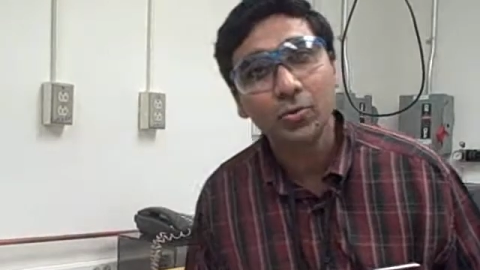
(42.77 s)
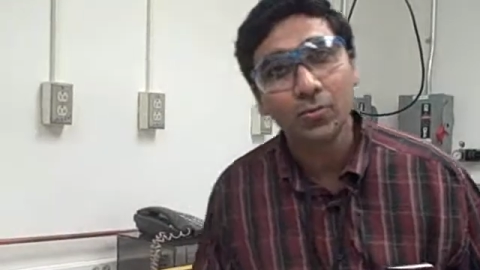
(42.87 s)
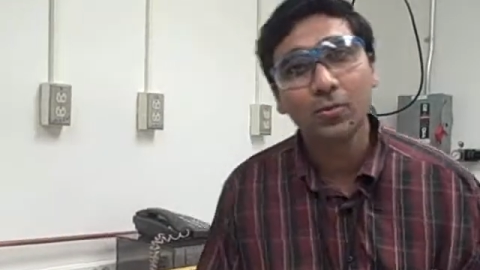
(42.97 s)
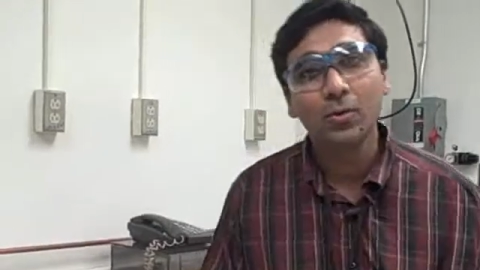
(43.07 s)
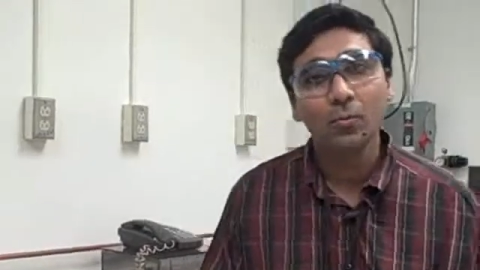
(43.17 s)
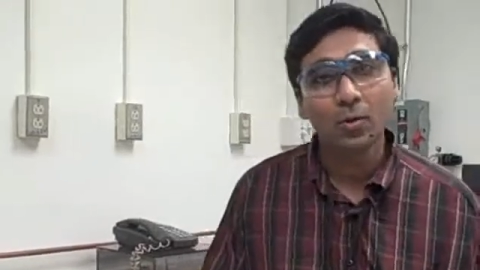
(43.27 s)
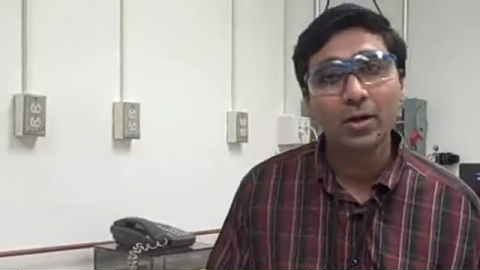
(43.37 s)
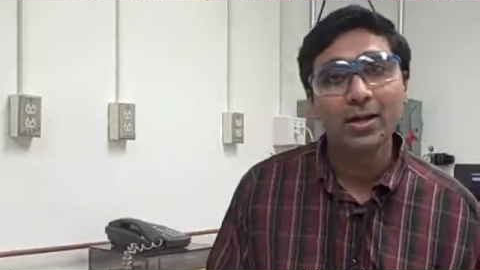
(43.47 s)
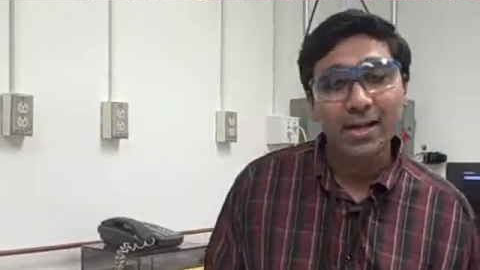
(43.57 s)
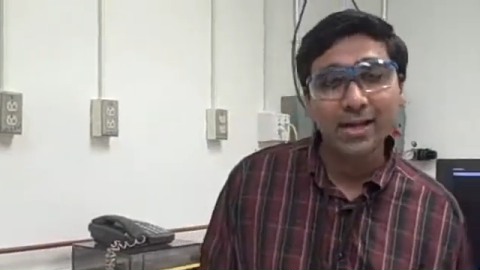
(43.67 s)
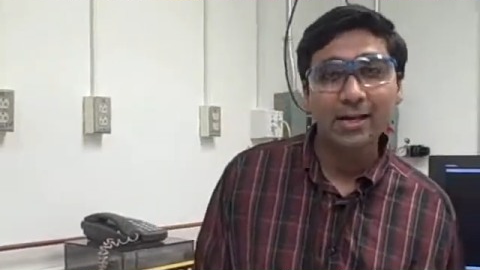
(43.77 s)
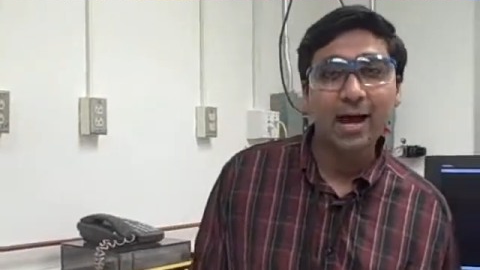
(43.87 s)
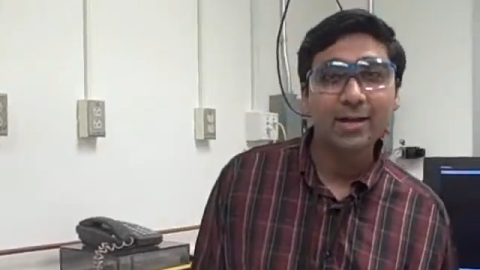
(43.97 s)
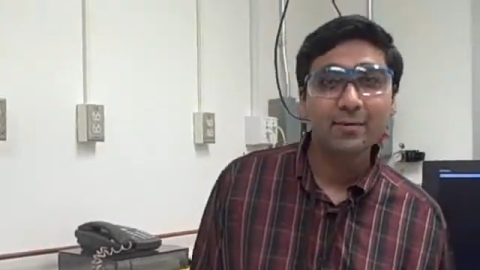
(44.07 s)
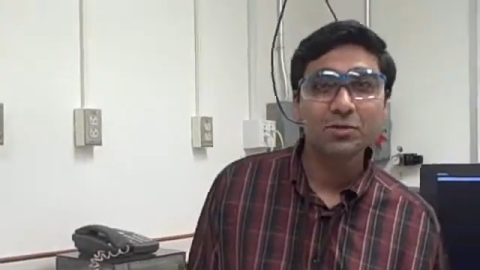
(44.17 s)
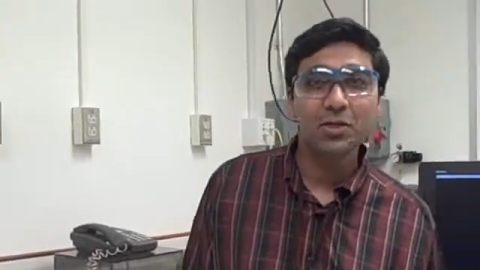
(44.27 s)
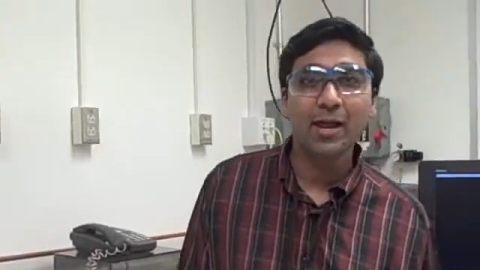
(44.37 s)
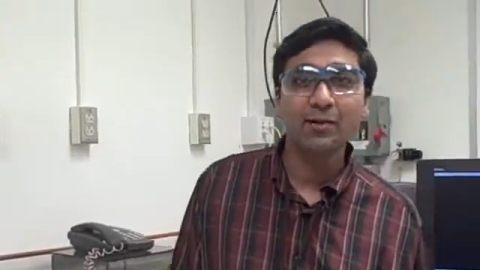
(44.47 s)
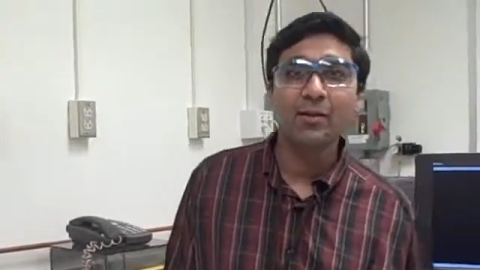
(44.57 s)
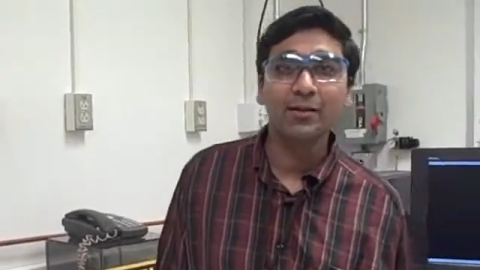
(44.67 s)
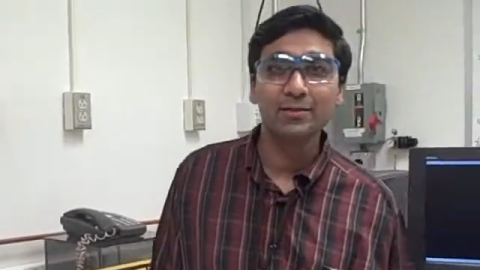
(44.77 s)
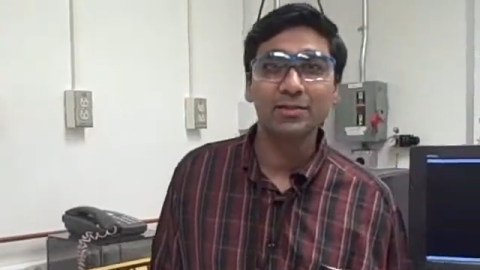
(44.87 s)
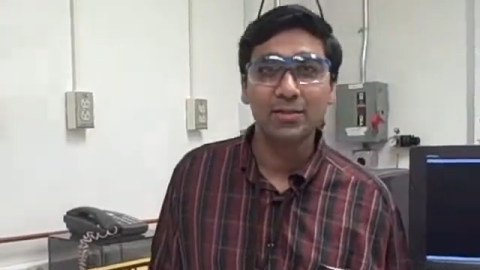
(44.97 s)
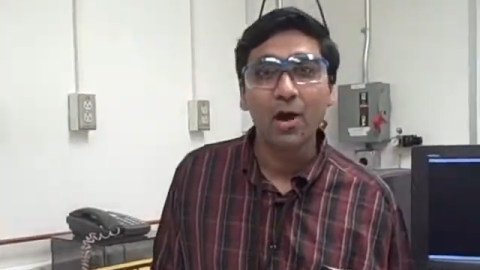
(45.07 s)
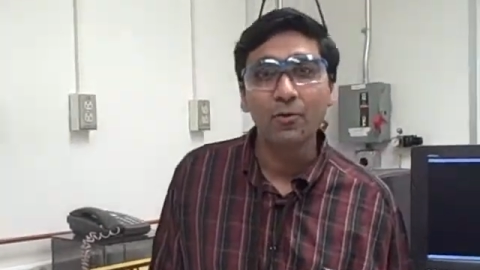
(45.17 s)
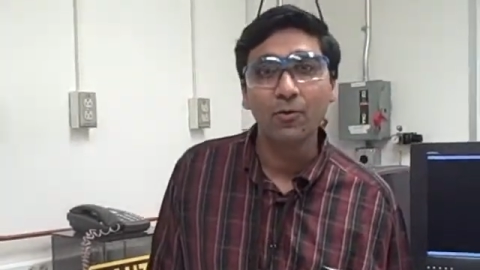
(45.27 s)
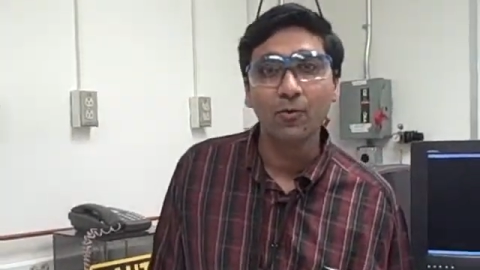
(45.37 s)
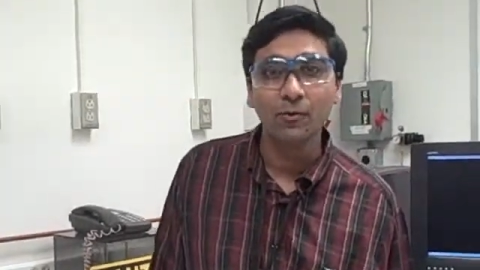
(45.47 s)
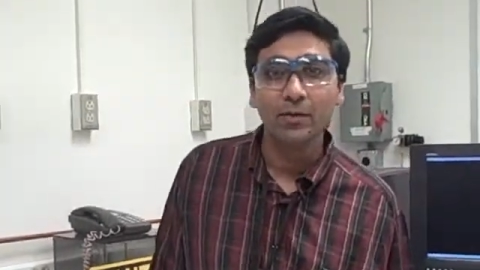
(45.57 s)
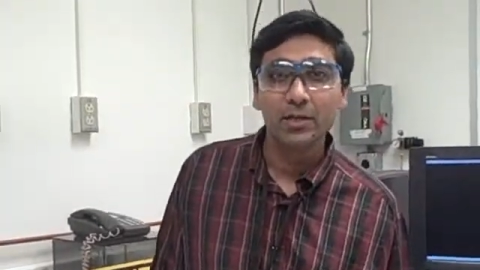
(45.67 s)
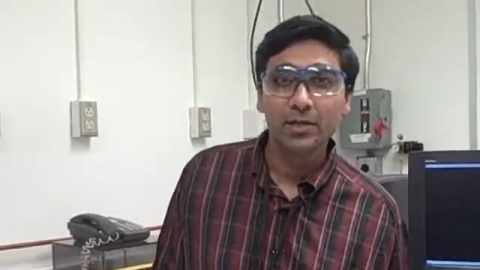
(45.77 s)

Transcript: you would need high temperature electronics is downhole.